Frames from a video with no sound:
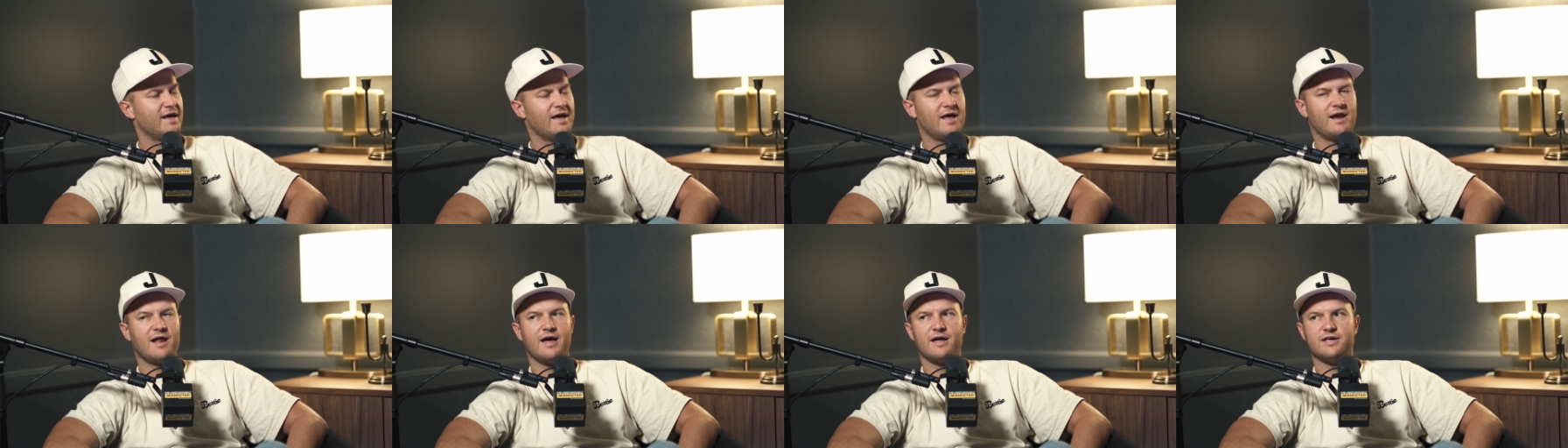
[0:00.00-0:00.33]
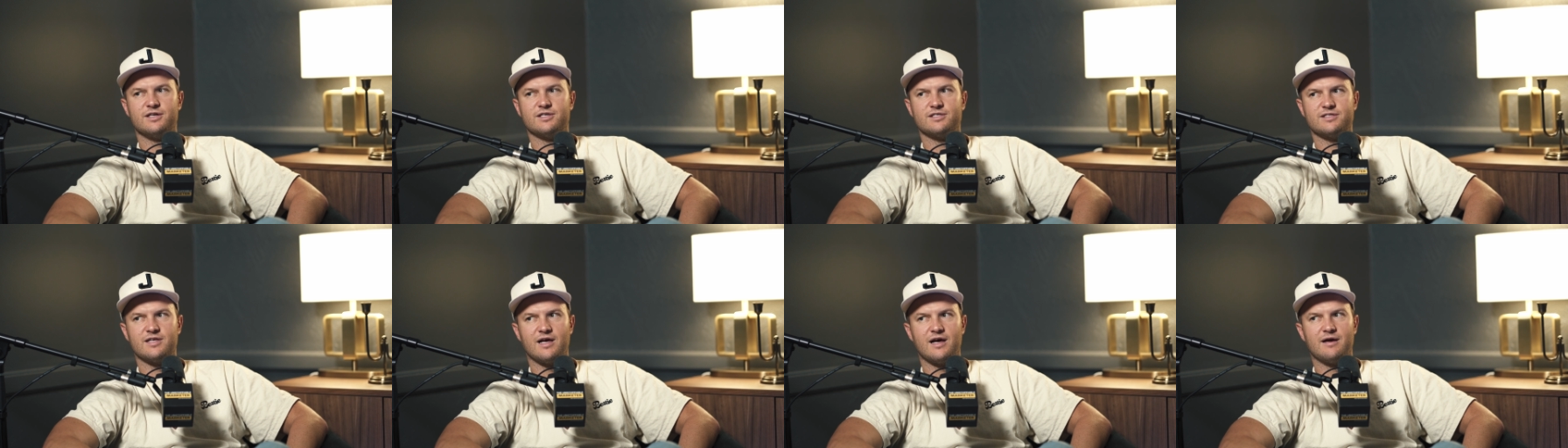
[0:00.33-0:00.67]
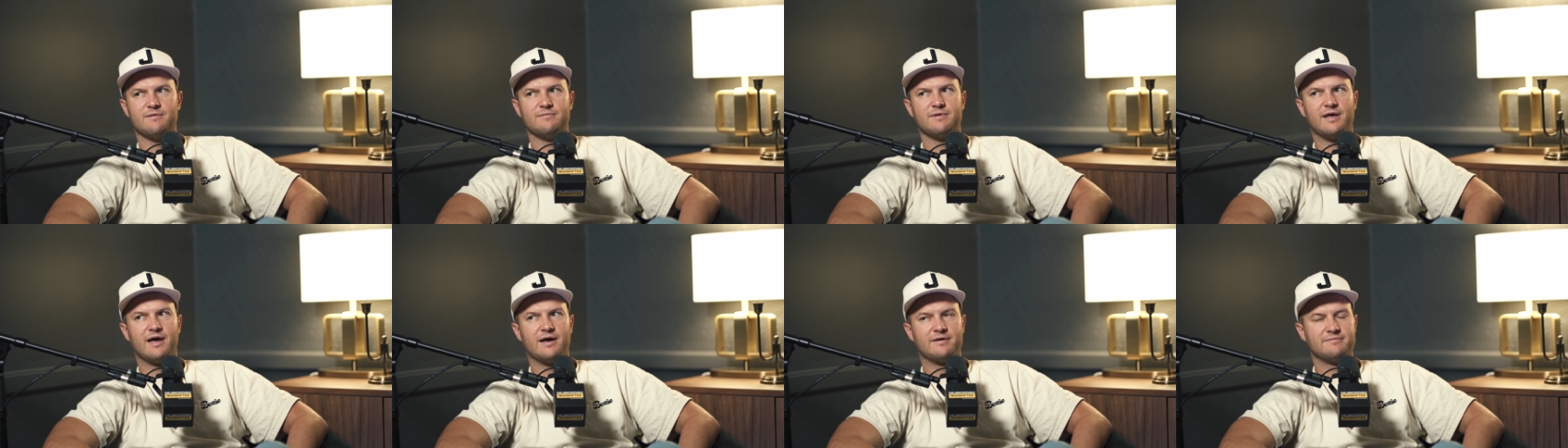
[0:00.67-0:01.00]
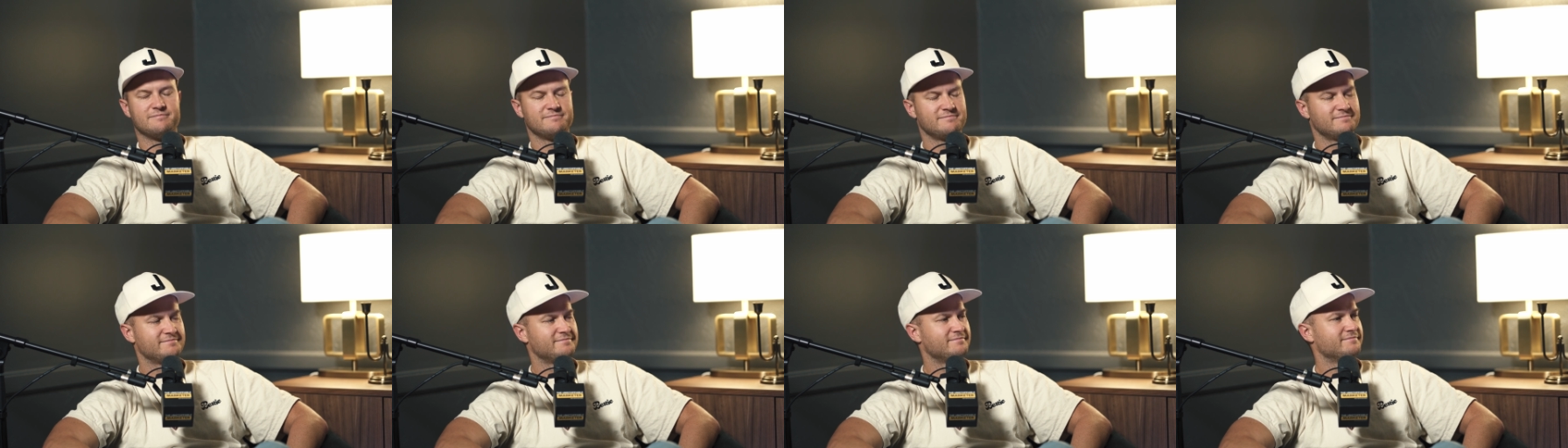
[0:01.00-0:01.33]
And I just thought,
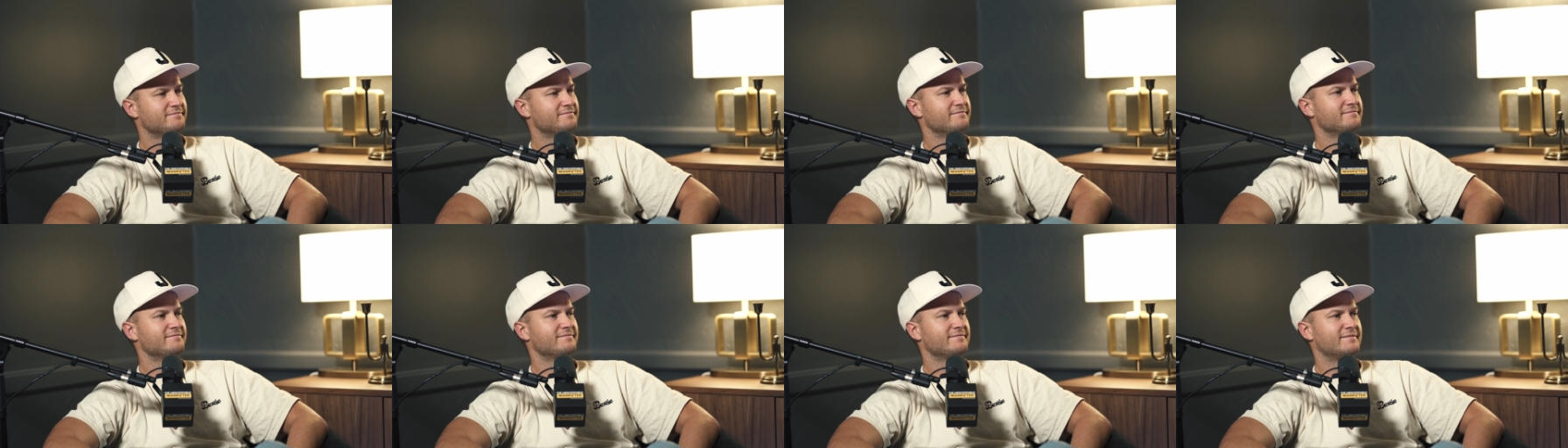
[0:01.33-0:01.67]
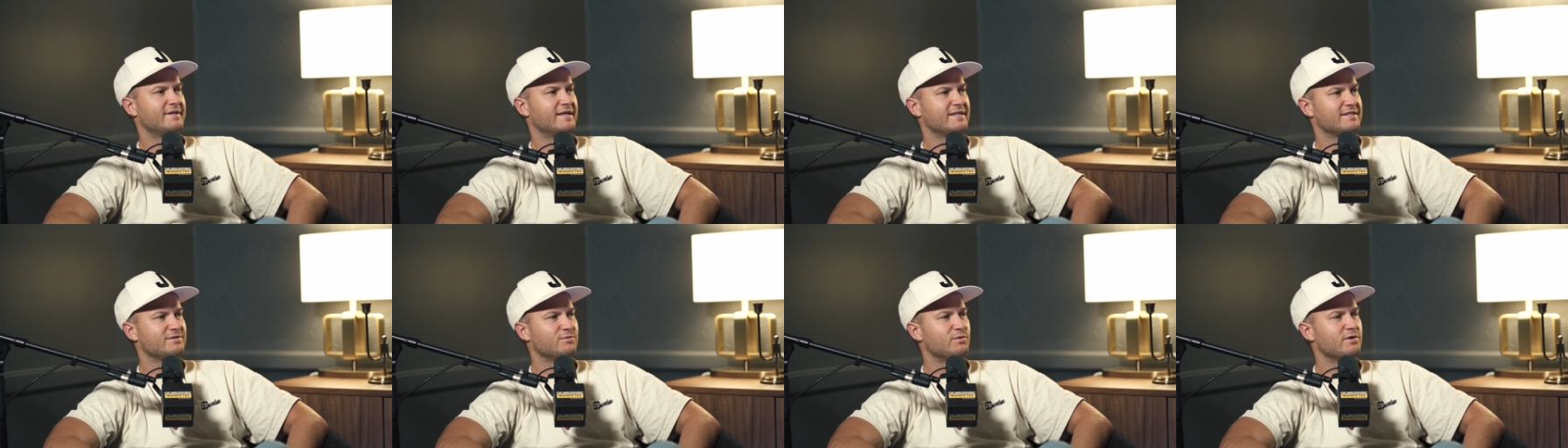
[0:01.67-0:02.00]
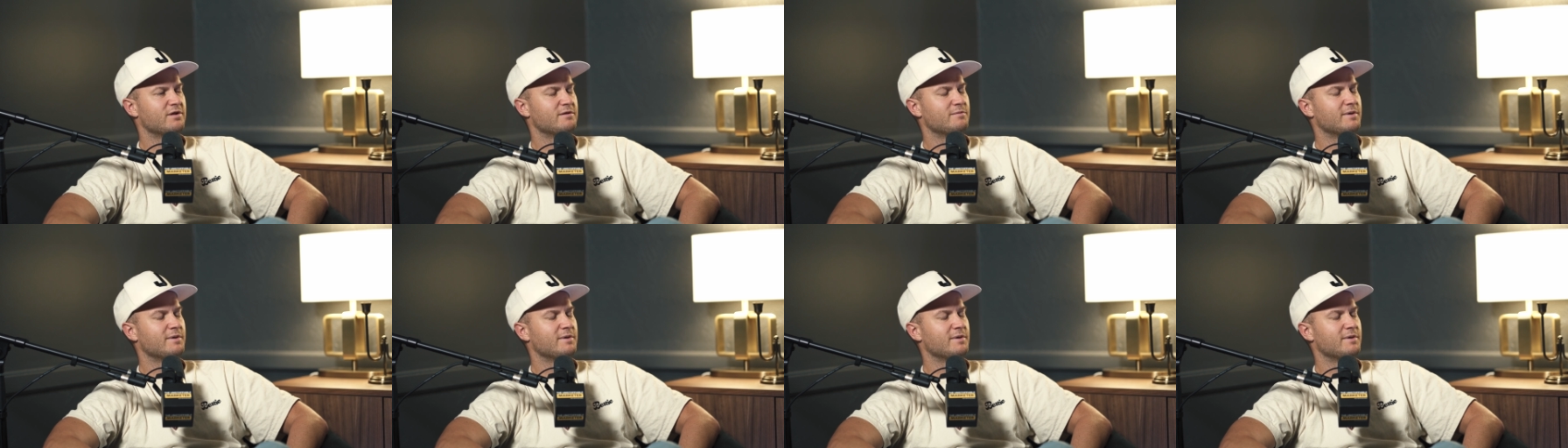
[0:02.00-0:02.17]
that's one of